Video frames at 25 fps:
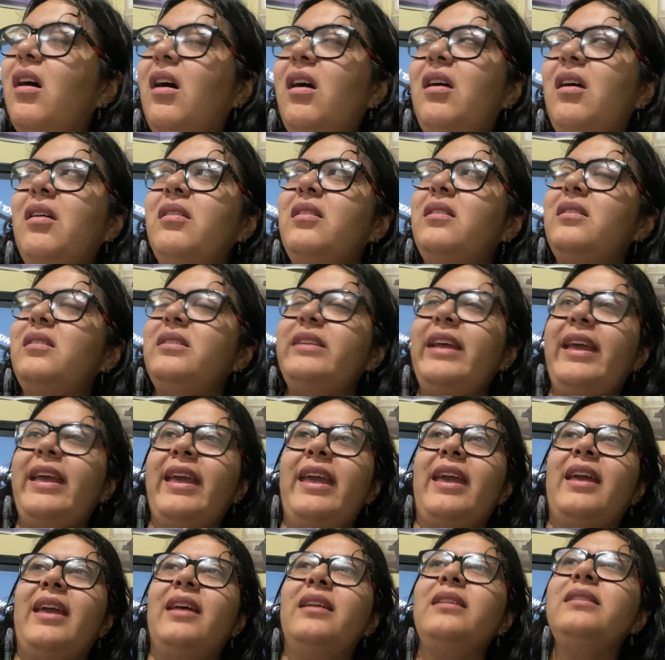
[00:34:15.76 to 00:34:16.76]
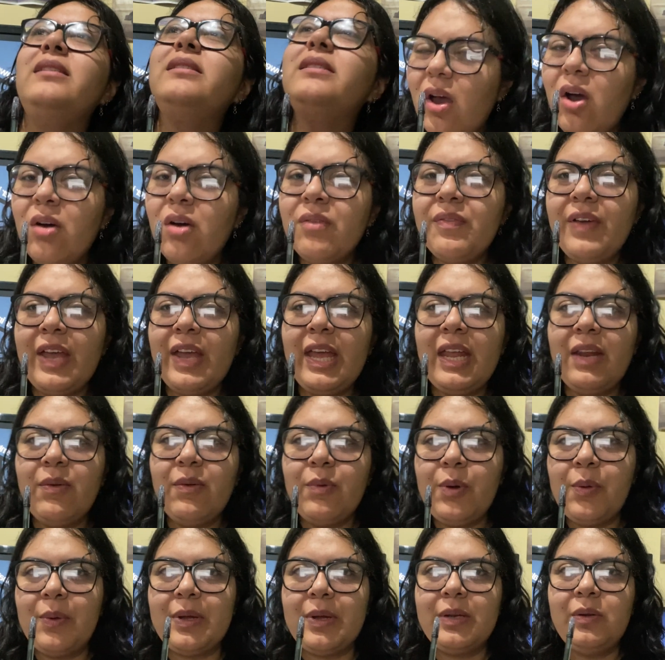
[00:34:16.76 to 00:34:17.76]
under the hand of
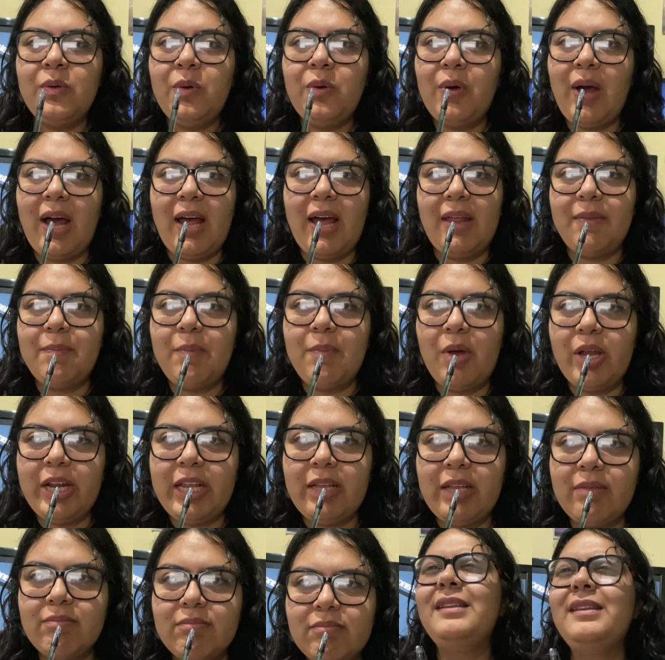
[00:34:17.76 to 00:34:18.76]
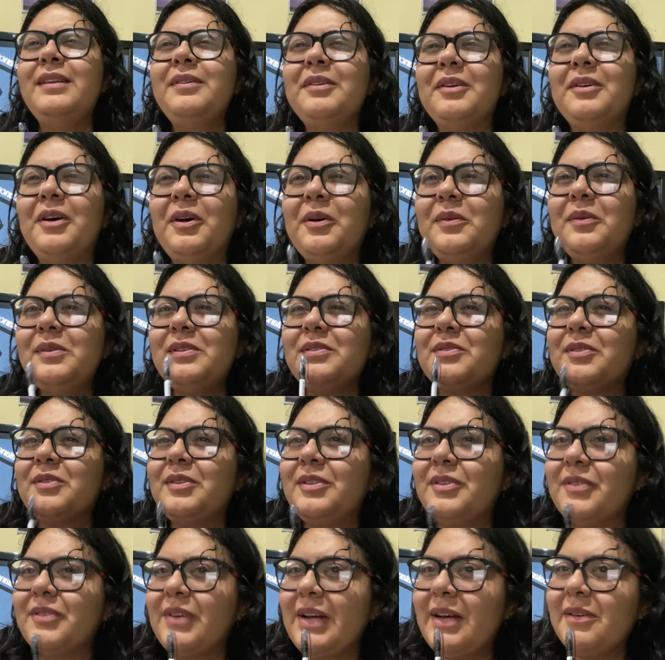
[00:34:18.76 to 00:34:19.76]
everyone who had money. They were always
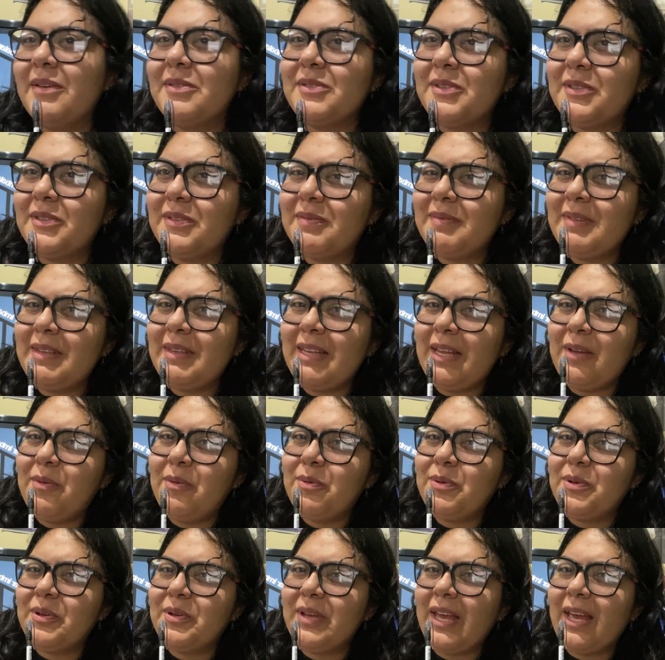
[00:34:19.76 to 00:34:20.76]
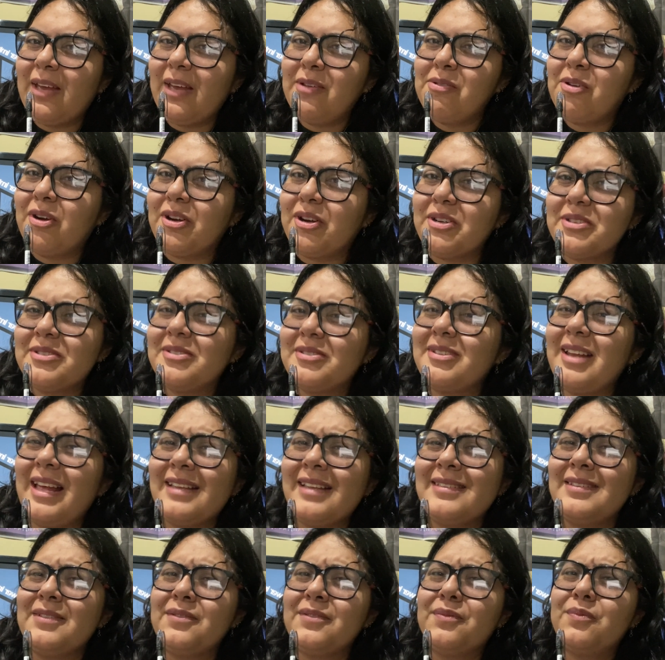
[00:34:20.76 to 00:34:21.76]
running around so they wouldn't get crushed
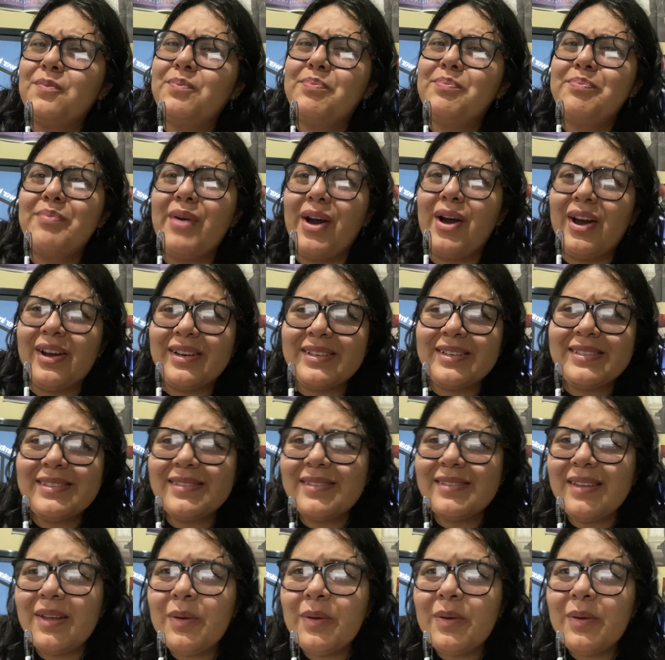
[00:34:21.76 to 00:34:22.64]
as if bugs they